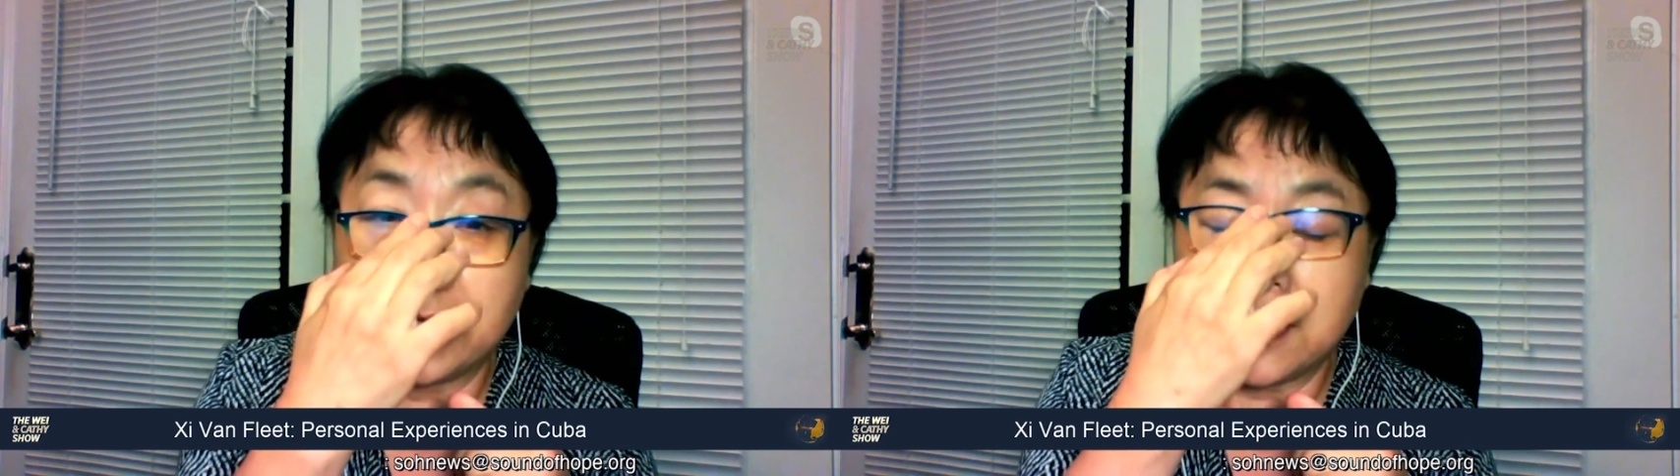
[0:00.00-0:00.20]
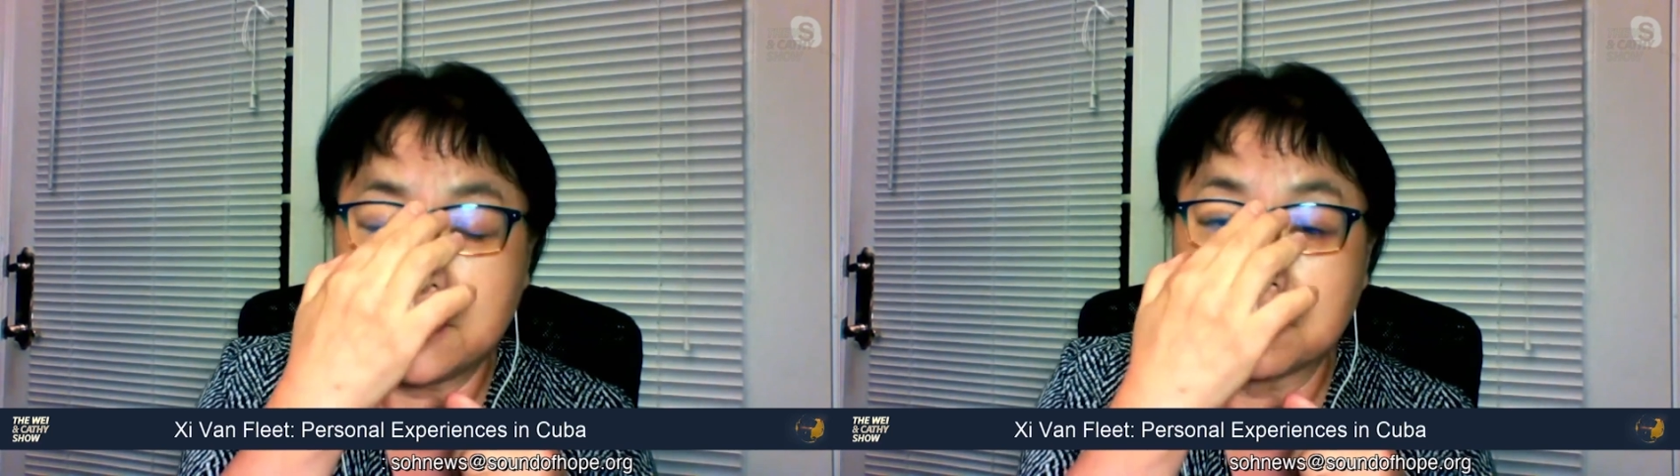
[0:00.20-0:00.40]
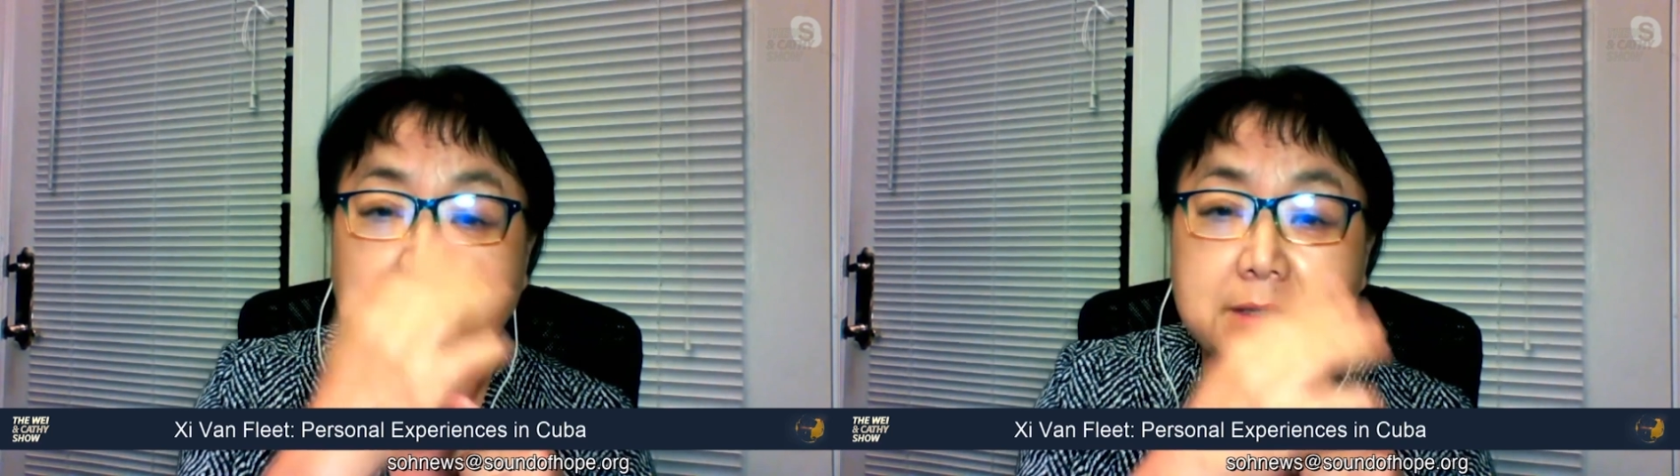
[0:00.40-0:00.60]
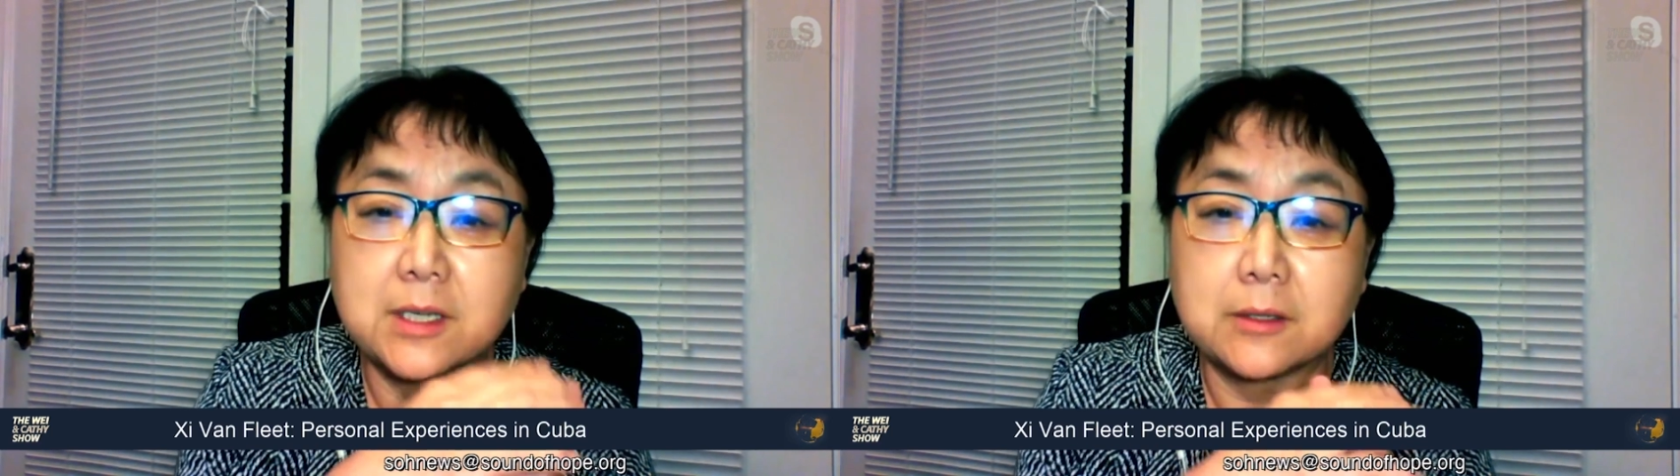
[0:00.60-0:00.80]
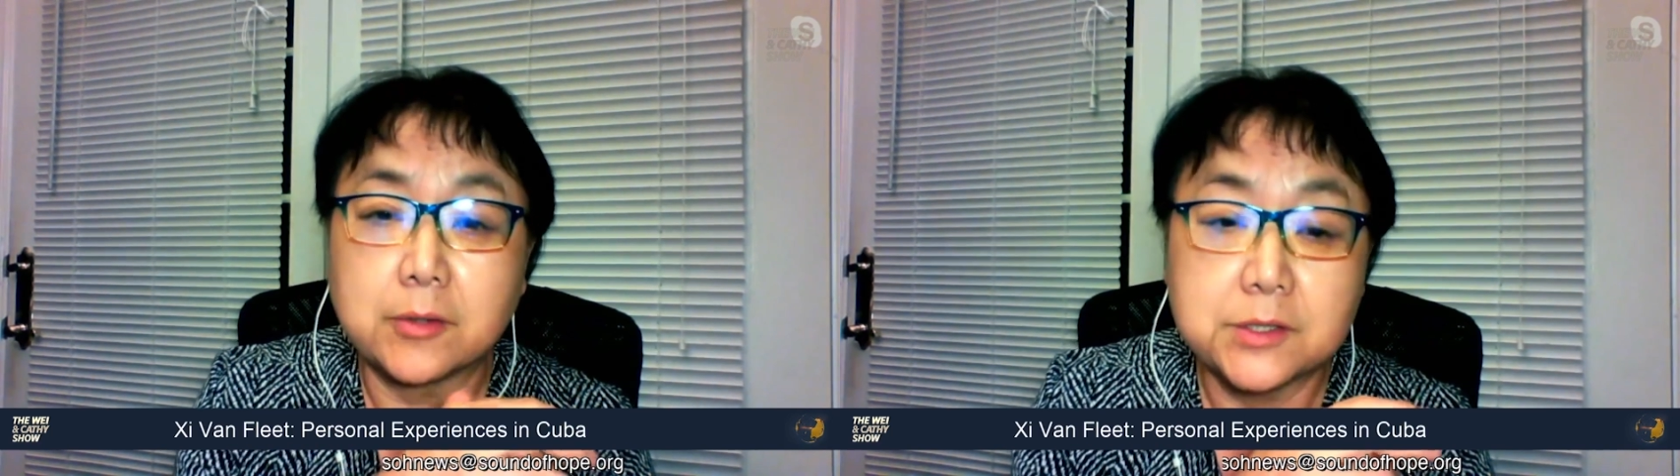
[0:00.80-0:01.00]
at least my
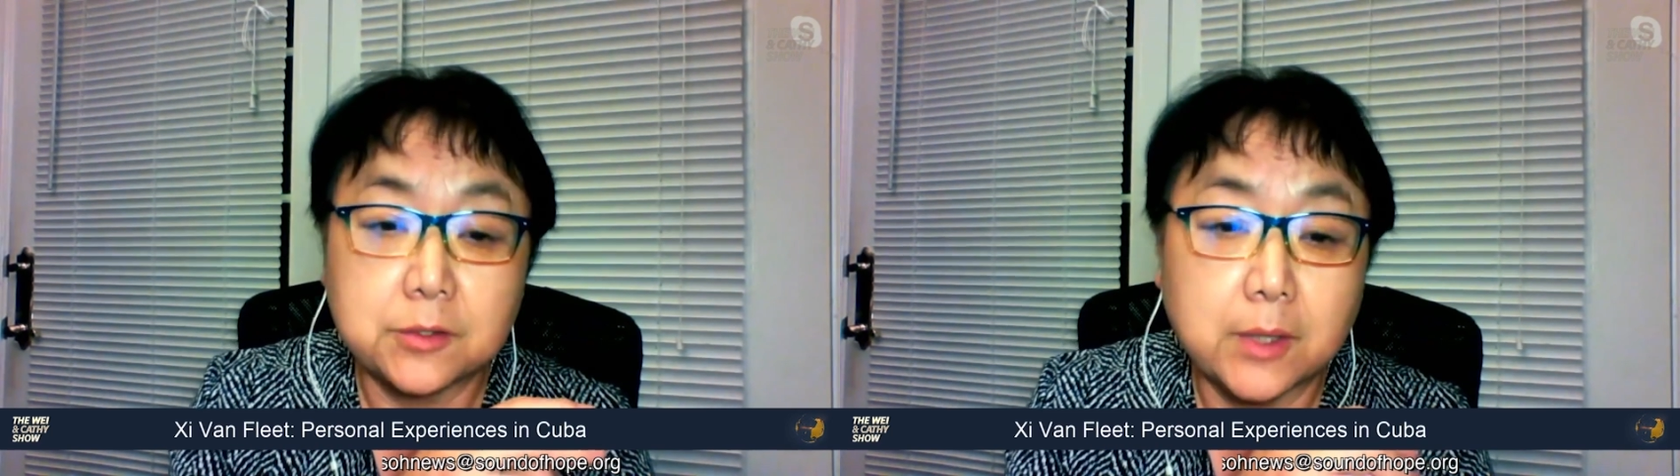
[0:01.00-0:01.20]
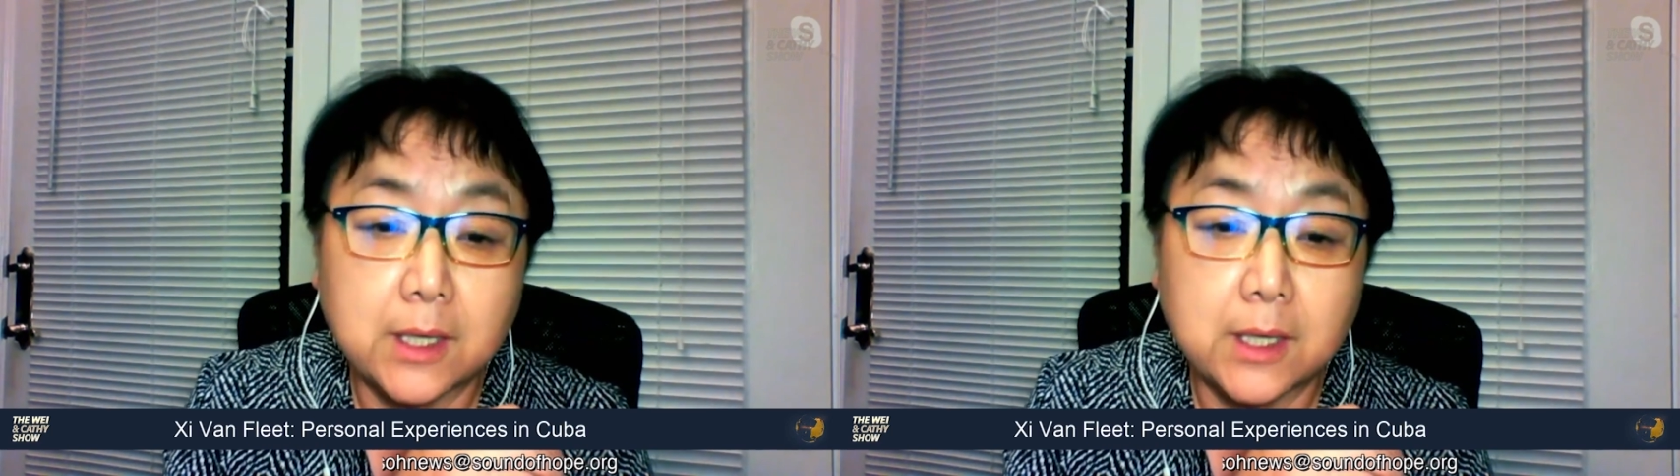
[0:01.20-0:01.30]
generation,